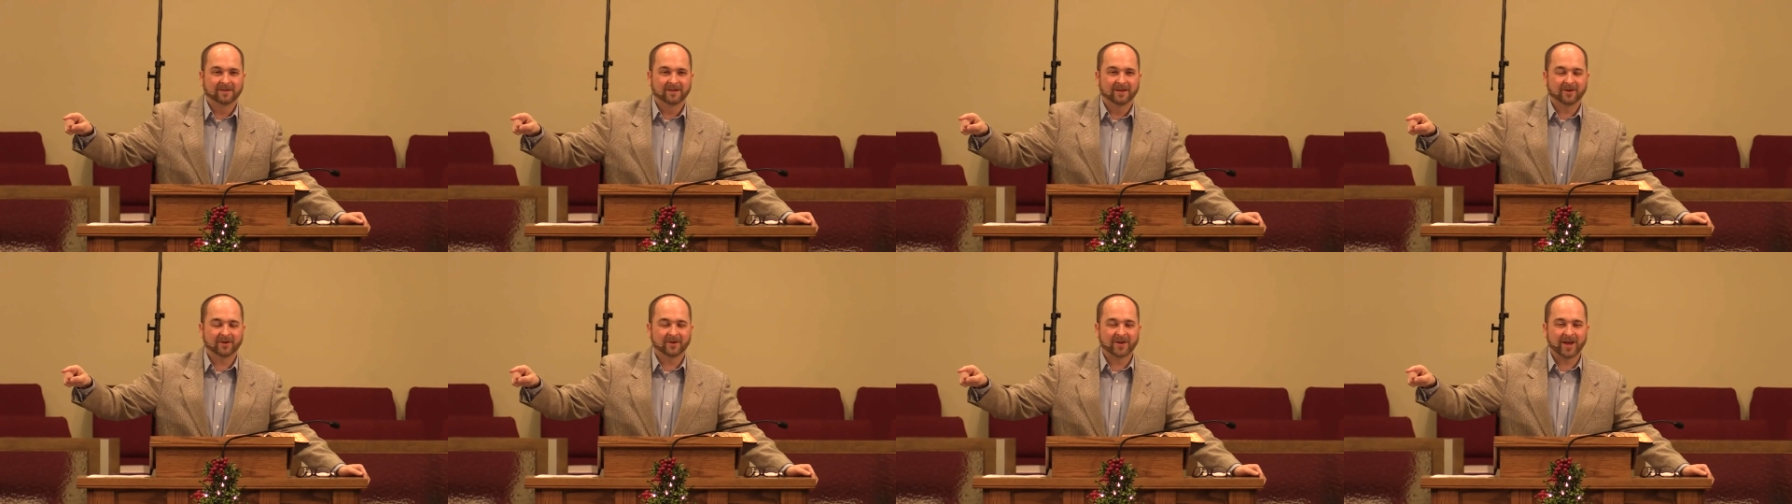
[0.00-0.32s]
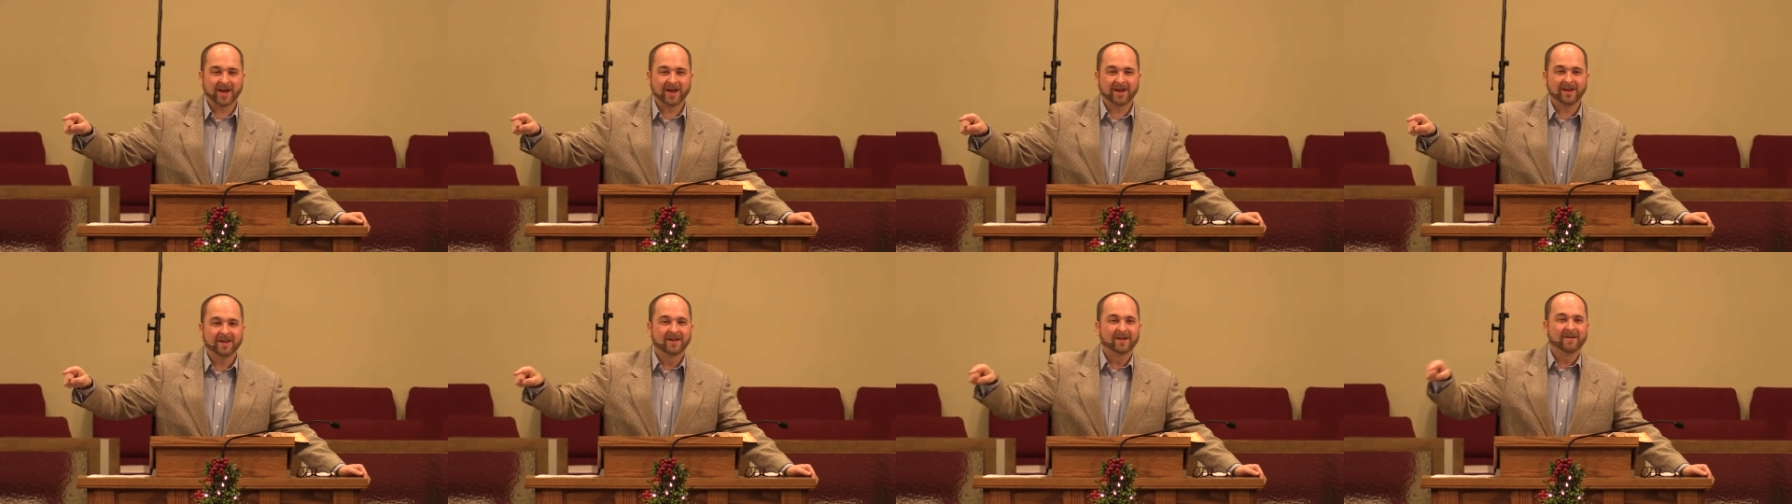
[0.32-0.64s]

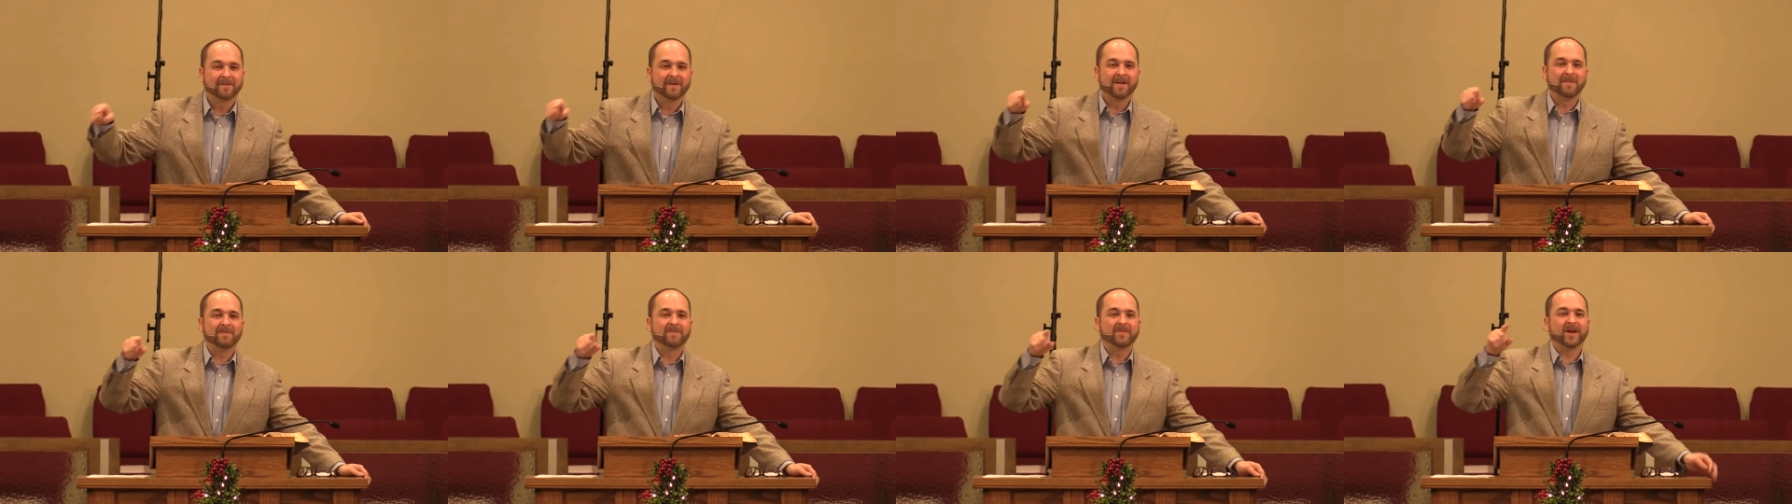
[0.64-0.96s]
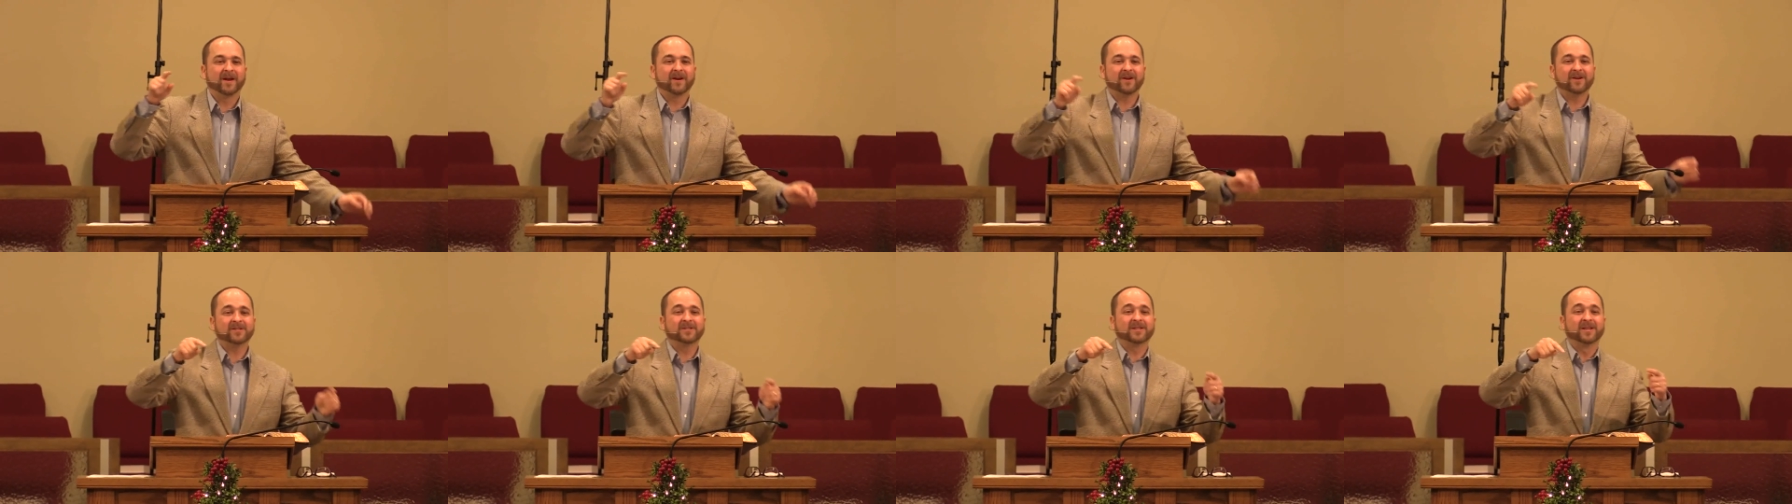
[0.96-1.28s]
Okay? And
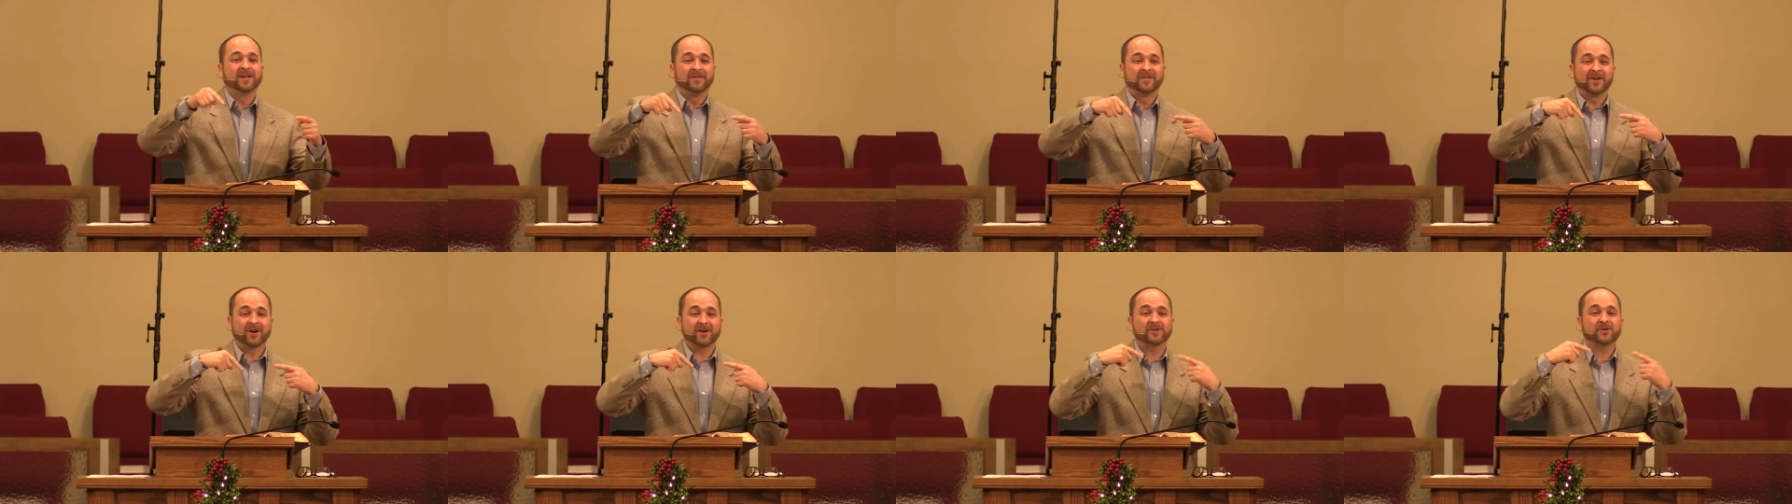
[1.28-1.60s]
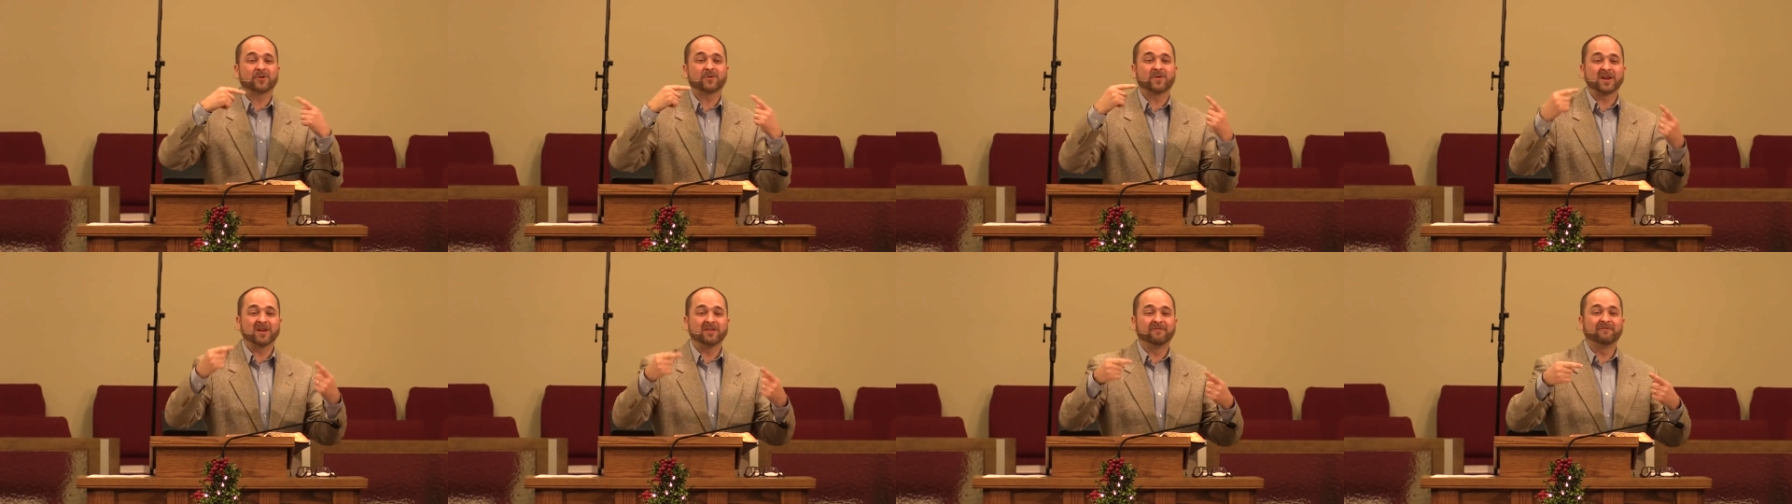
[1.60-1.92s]
there's there's
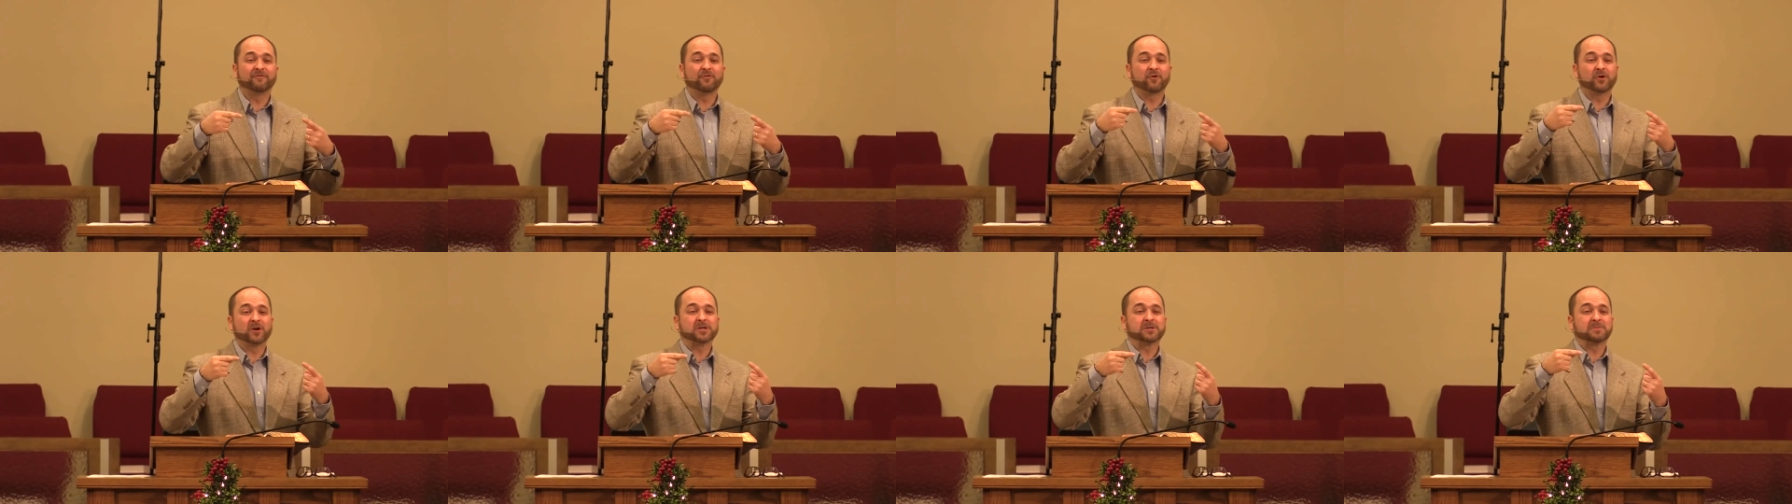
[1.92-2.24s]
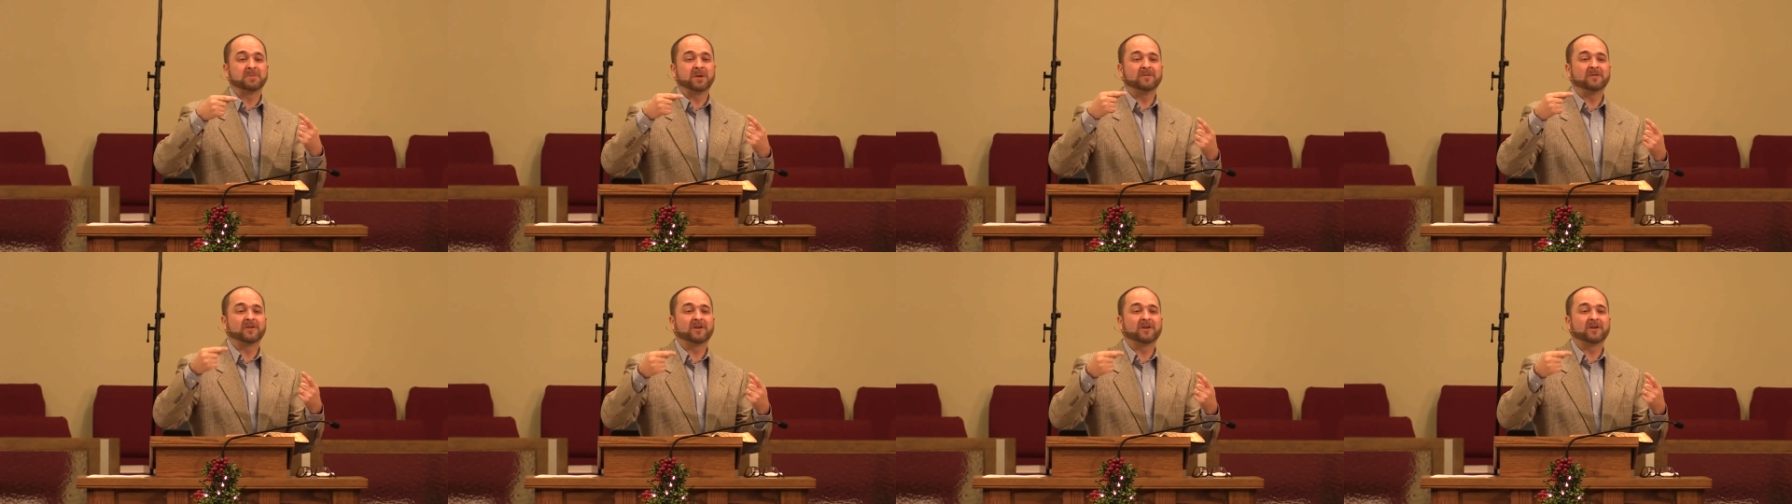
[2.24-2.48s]
a reinforcement